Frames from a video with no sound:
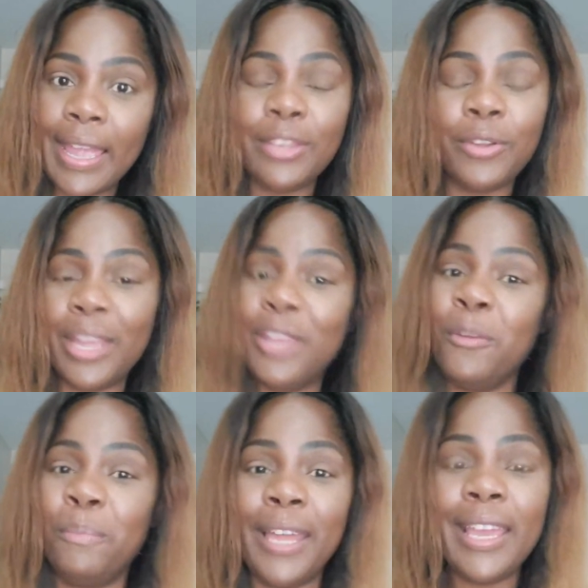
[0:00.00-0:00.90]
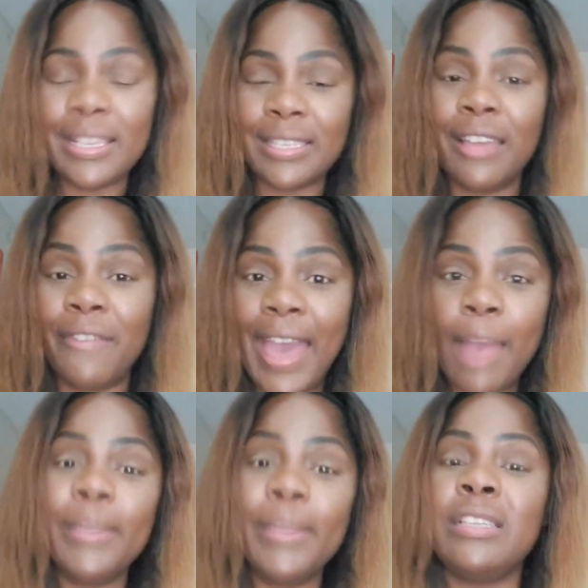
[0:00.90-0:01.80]
and you're in your place of
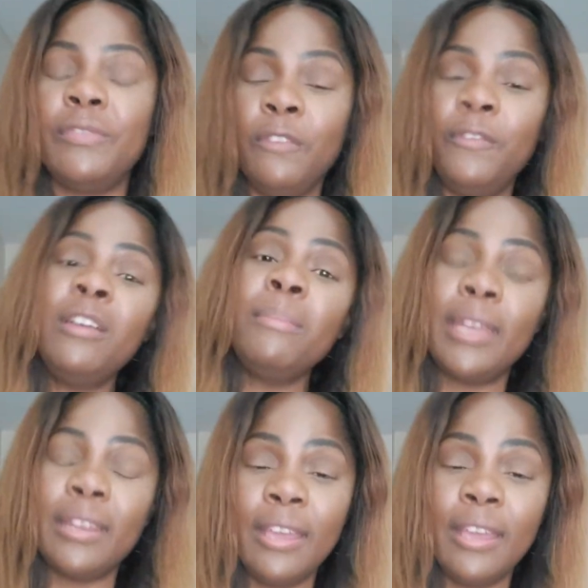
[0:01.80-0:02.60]
happiness and fulfillment.